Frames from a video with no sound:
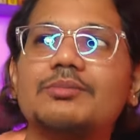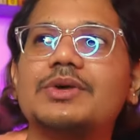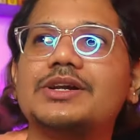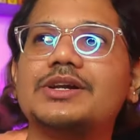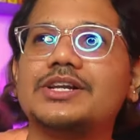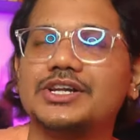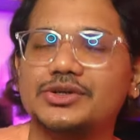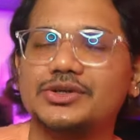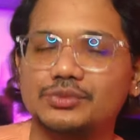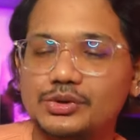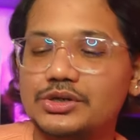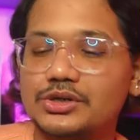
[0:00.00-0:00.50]
but
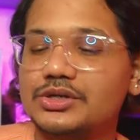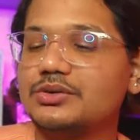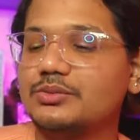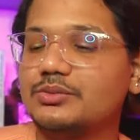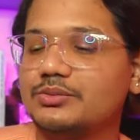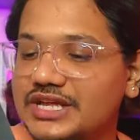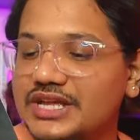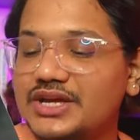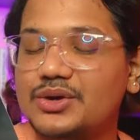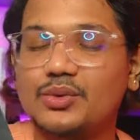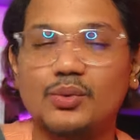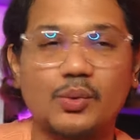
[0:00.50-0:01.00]
it will
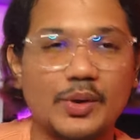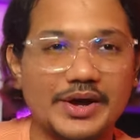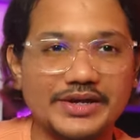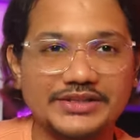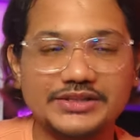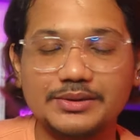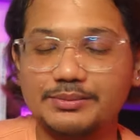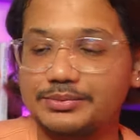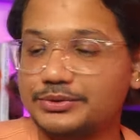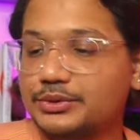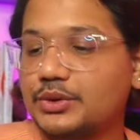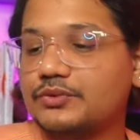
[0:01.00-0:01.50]
take
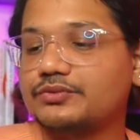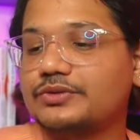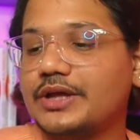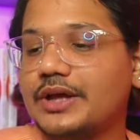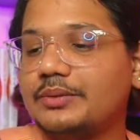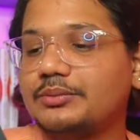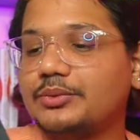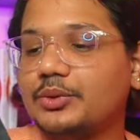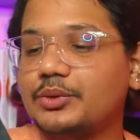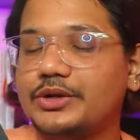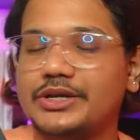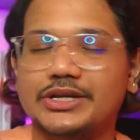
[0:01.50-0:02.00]
quite a bit of
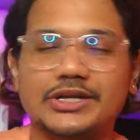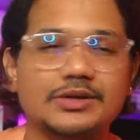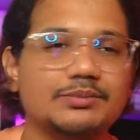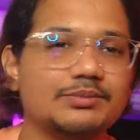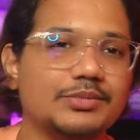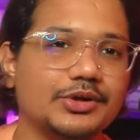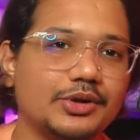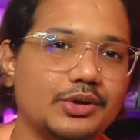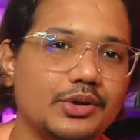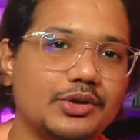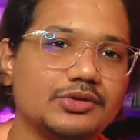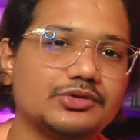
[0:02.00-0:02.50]
time to read it
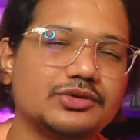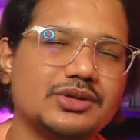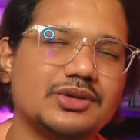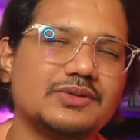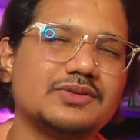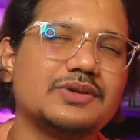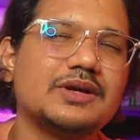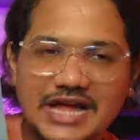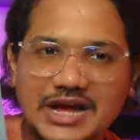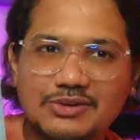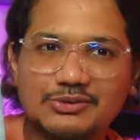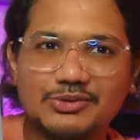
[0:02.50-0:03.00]
because of
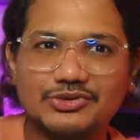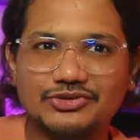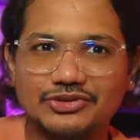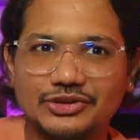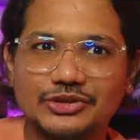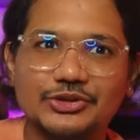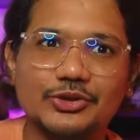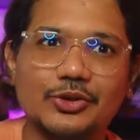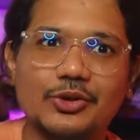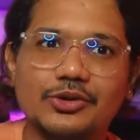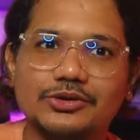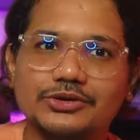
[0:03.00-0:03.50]
the language
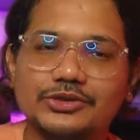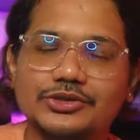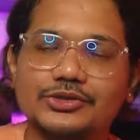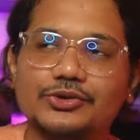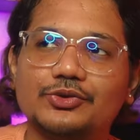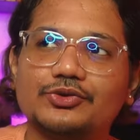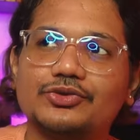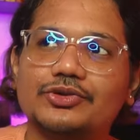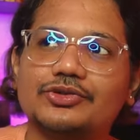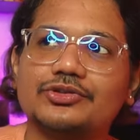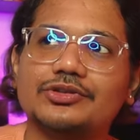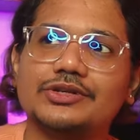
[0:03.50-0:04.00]
that the author
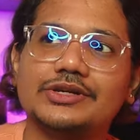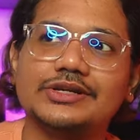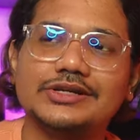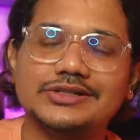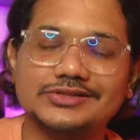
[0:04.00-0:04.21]
uses here.